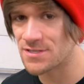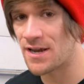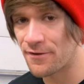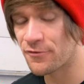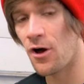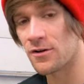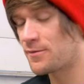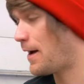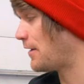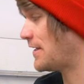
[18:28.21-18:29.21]
that I've talked
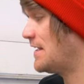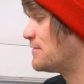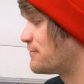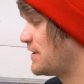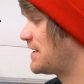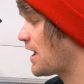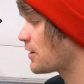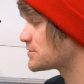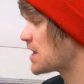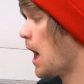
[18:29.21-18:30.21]
about in
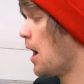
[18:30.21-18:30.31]
videos.